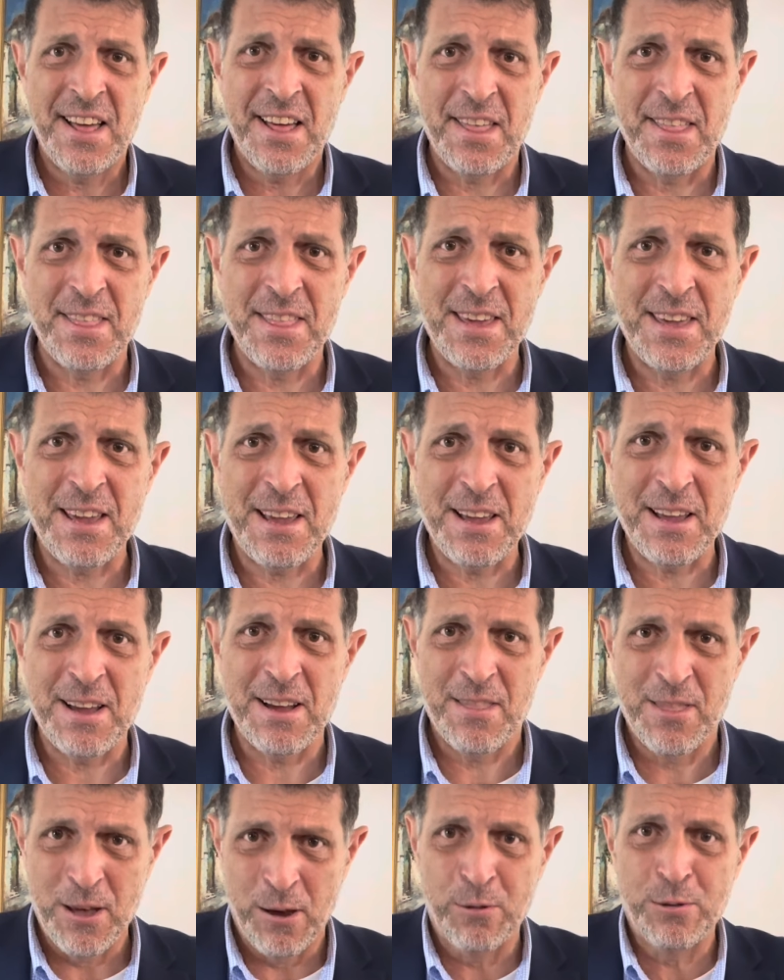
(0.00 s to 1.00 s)
the
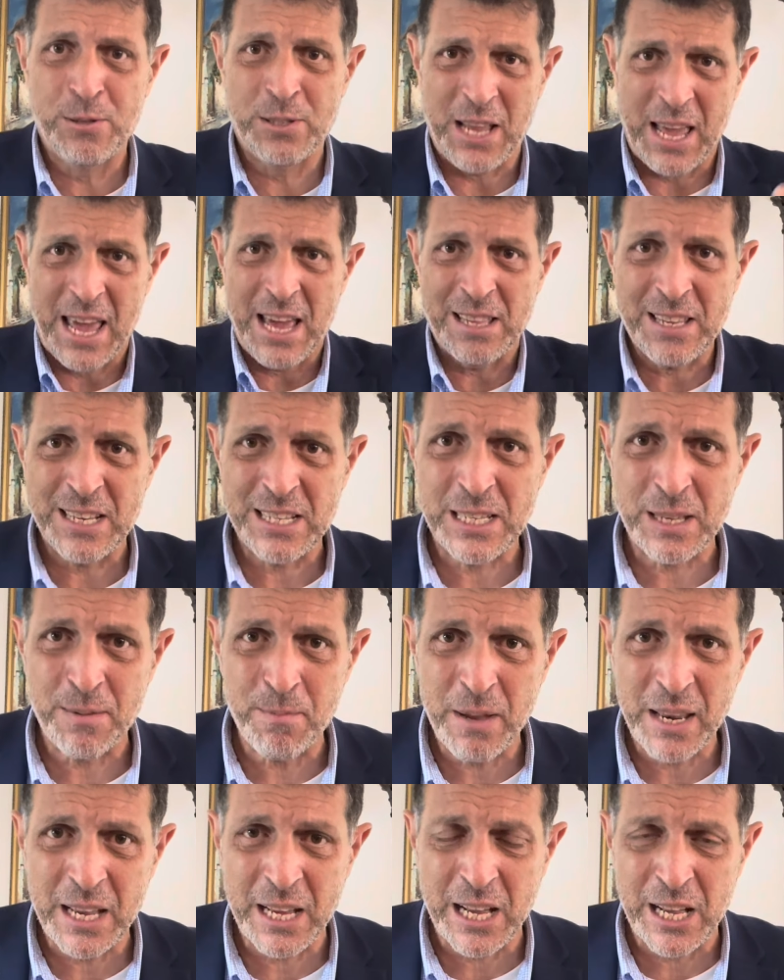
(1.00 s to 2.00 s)
those
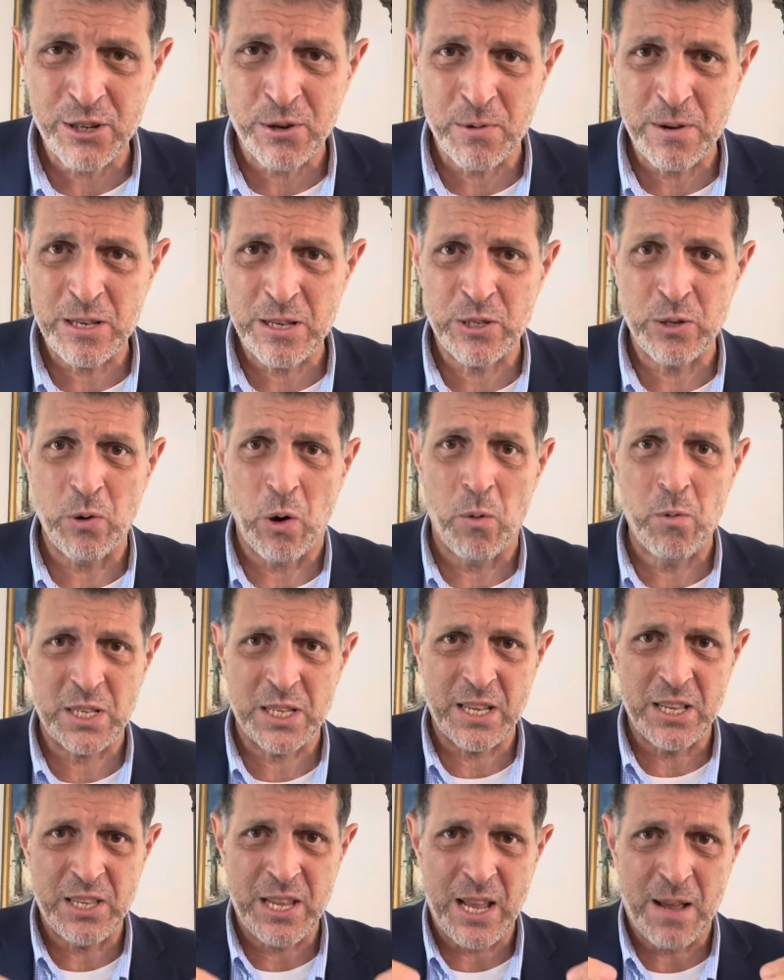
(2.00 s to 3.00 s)
anti-Semitic countries who always
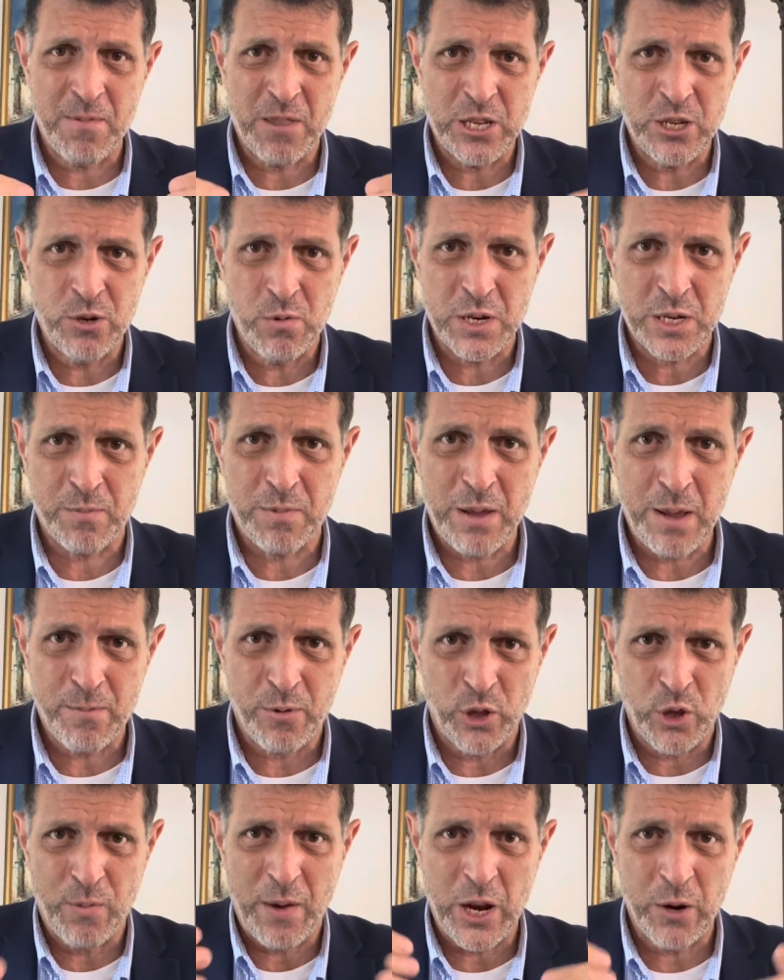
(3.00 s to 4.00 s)
condemn the Jewish people
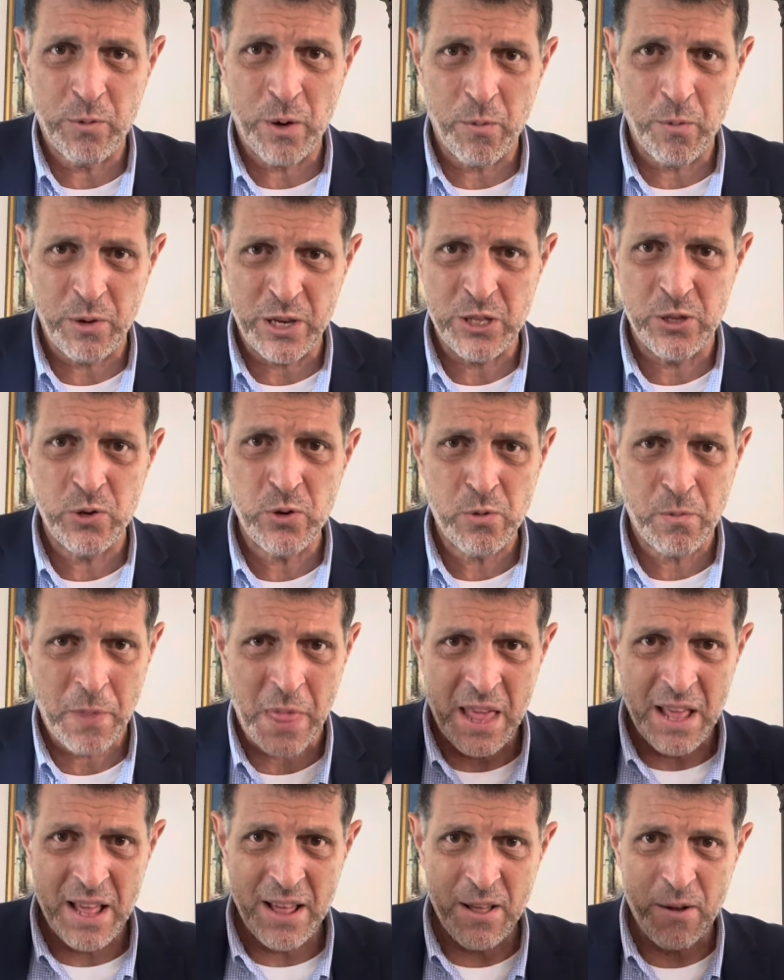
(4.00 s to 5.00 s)
no matter what we do.
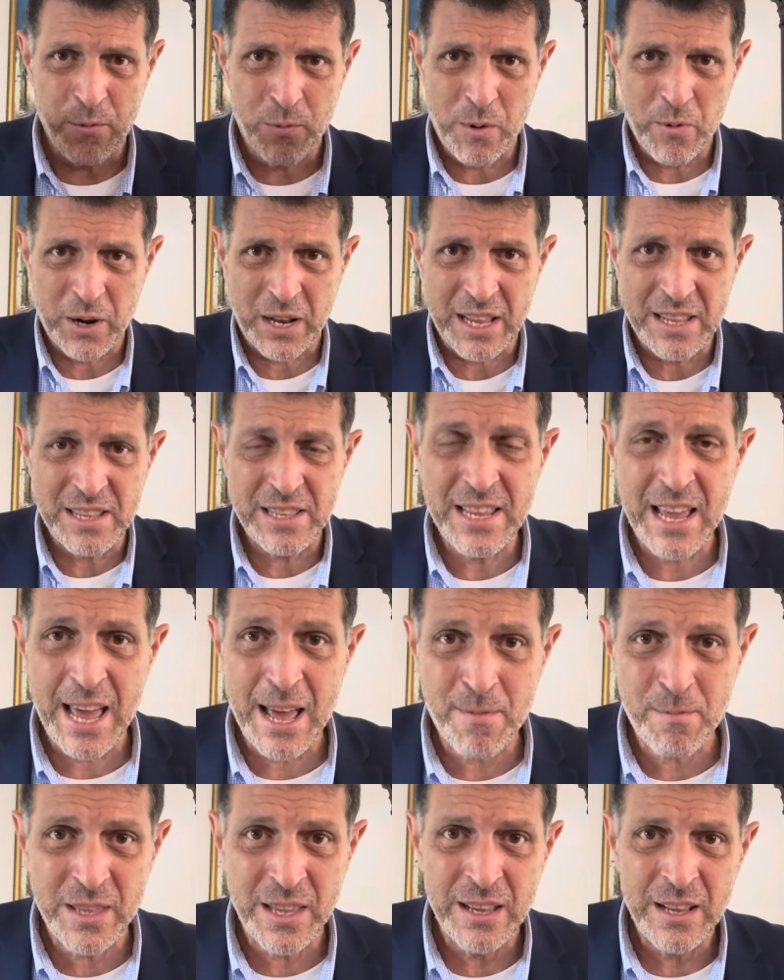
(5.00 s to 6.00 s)
We were
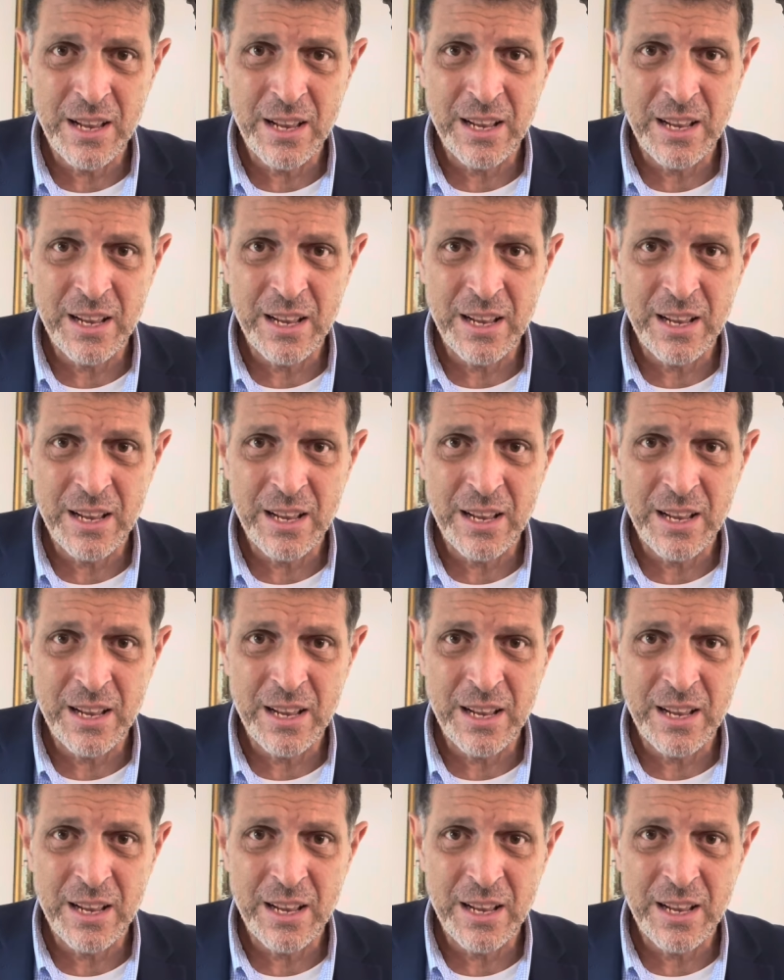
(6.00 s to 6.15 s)
condemned.